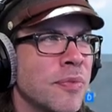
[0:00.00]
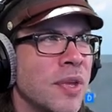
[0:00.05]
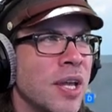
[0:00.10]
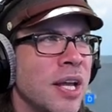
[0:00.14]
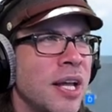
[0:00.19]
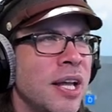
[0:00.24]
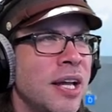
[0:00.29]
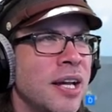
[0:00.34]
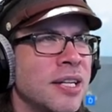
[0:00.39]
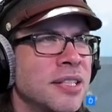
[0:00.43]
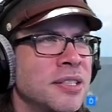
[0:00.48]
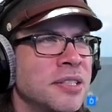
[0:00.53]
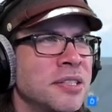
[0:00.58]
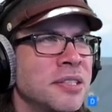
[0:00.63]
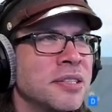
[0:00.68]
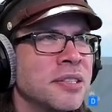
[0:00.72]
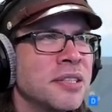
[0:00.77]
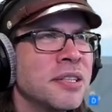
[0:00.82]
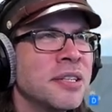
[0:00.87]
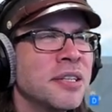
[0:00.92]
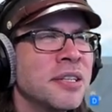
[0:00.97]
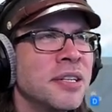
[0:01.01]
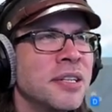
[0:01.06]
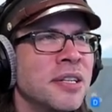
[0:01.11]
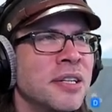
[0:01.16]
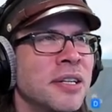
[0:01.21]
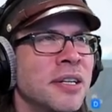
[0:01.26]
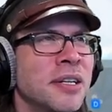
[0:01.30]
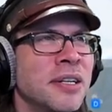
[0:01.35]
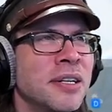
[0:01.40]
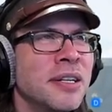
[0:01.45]
And...
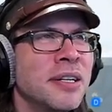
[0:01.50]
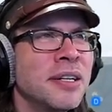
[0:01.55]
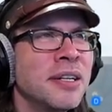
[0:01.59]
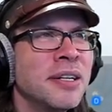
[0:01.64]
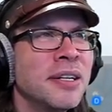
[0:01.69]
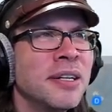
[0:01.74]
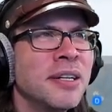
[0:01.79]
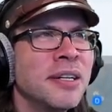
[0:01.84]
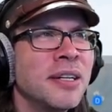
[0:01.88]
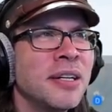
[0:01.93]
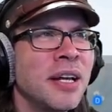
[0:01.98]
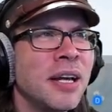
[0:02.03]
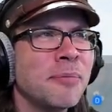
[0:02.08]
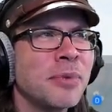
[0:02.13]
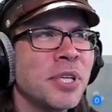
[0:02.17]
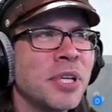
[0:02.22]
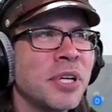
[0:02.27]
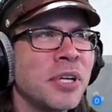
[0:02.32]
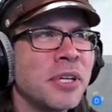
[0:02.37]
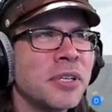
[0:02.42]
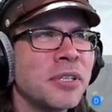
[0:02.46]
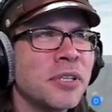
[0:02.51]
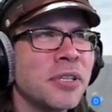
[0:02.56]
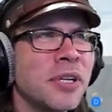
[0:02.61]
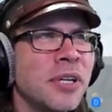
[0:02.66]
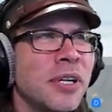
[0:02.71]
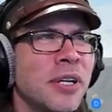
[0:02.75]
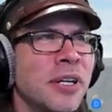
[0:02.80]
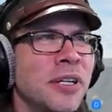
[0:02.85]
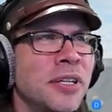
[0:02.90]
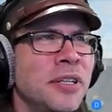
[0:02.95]
I'm gonna
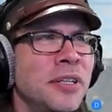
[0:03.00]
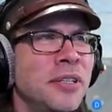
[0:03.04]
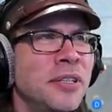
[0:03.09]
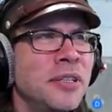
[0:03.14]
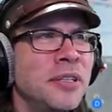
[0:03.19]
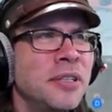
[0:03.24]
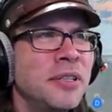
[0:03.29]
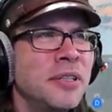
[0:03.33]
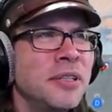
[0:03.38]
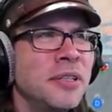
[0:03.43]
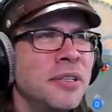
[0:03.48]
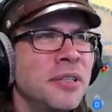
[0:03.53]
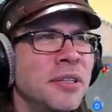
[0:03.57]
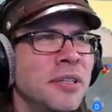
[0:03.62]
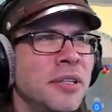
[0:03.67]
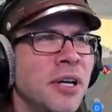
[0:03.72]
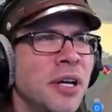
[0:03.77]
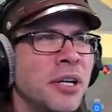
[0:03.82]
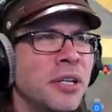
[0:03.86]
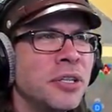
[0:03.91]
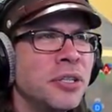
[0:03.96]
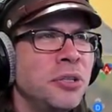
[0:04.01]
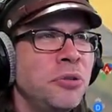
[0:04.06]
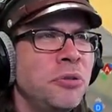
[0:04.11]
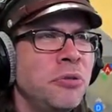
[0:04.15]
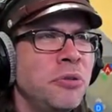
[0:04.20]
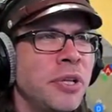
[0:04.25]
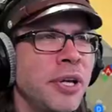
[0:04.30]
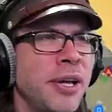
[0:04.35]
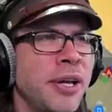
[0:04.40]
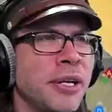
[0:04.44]
learn a
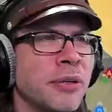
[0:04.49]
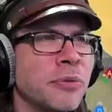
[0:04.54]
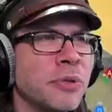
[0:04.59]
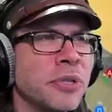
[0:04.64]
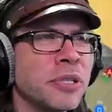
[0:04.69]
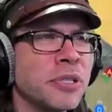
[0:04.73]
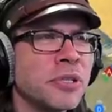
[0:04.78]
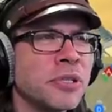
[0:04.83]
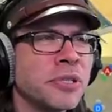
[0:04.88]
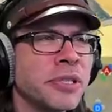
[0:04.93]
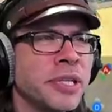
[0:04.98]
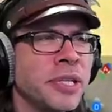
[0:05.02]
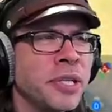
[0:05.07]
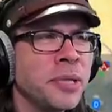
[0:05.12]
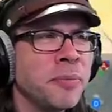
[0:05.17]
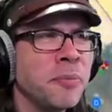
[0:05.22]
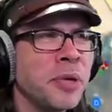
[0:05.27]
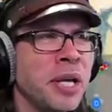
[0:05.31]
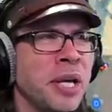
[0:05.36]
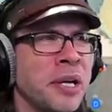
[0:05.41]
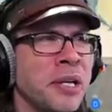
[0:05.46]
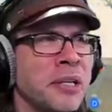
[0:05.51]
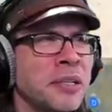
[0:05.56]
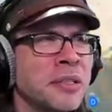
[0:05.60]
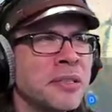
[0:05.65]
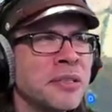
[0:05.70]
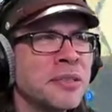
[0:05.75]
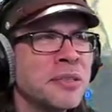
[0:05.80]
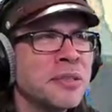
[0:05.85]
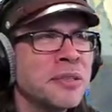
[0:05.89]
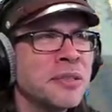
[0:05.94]
new language. Tell him that.
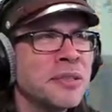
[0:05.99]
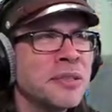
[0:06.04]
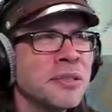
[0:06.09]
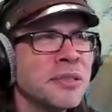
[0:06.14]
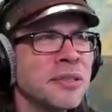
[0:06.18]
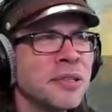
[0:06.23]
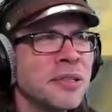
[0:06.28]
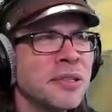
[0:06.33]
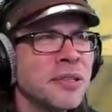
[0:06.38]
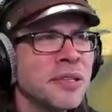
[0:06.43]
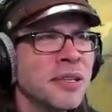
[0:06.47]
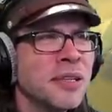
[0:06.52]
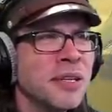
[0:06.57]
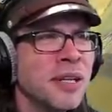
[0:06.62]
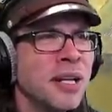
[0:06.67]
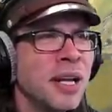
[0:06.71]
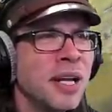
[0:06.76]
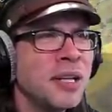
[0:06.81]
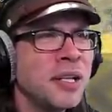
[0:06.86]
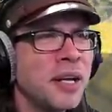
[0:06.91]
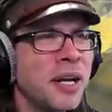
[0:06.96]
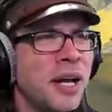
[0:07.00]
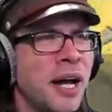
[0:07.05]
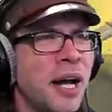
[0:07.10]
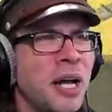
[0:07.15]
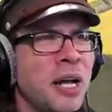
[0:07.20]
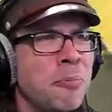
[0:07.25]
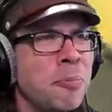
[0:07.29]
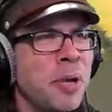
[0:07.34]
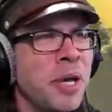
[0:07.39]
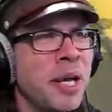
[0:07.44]
And the
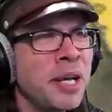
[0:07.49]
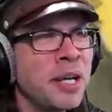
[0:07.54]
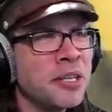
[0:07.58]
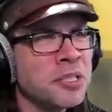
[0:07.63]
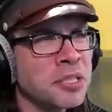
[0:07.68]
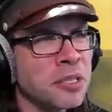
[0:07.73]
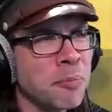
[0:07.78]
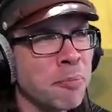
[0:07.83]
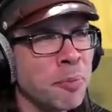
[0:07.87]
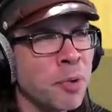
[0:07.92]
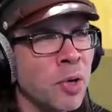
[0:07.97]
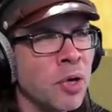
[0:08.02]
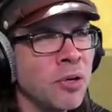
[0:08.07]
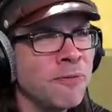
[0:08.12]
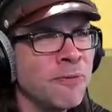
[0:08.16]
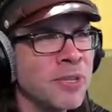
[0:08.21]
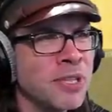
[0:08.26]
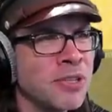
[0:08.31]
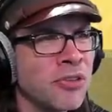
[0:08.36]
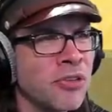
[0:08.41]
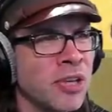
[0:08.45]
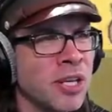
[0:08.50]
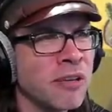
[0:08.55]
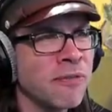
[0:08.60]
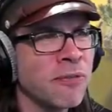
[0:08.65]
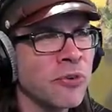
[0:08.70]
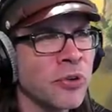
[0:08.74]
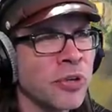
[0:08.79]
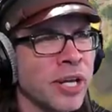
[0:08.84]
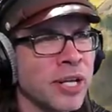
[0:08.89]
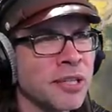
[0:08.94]
iPad is the perfect thing
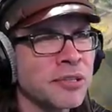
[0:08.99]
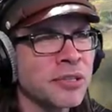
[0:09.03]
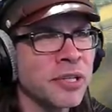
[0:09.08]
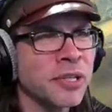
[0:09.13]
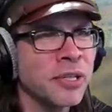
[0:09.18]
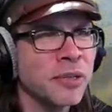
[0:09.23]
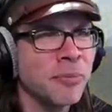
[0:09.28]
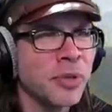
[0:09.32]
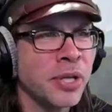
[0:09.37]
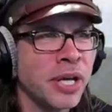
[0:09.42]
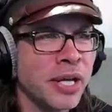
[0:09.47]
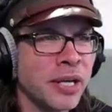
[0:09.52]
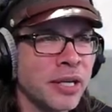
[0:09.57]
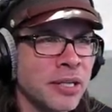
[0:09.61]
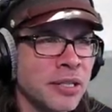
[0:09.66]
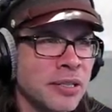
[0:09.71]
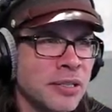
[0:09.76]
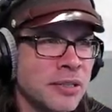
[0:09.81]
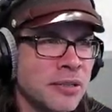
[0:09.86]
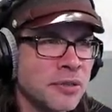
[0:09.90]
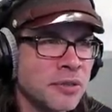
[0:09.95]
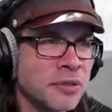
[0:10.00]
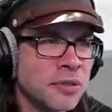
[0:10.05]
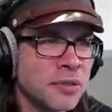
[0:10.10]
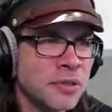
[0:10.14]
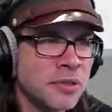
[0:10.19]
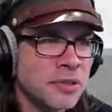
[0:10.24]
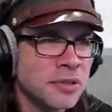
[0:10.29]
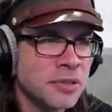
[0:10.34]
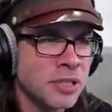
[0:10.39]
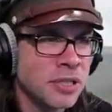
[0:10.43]
for that. Tell him that.
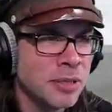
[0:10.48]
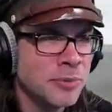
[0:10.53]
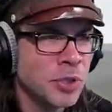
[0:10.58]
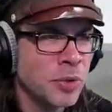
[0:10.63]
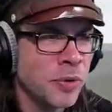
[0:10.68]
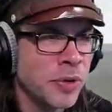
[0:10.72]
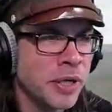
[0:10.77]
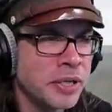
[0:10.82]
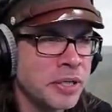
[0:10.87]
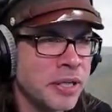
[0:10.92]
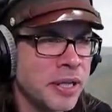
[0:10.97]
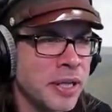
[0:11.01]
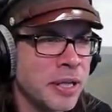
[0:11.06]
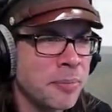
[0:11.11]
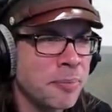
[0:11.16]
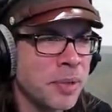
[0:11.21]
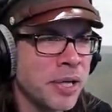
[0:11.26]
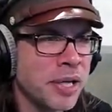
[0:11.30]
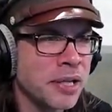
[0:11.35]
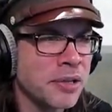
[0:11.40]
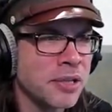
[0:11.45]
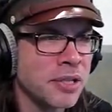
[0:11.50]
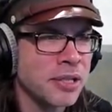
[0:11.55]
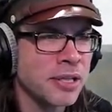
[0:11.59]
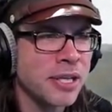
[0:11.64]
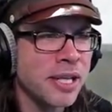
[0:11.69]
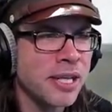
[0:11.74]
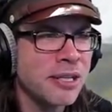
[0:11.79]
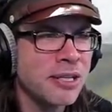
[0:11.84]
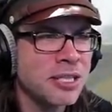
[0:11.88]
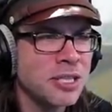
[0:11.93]
Tell him you want an iPad. The
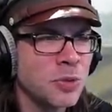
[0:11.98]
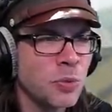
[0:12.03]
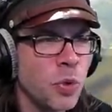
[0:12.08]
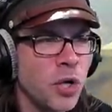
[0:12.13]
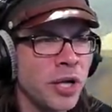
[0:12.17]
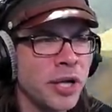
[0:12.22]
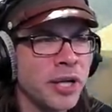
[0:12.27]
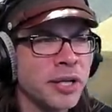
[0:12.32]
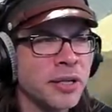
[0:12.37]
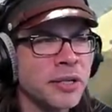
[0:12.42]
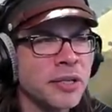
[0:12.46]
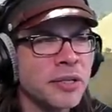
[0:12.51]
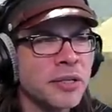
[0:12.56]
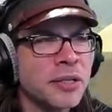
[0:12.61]
latest one.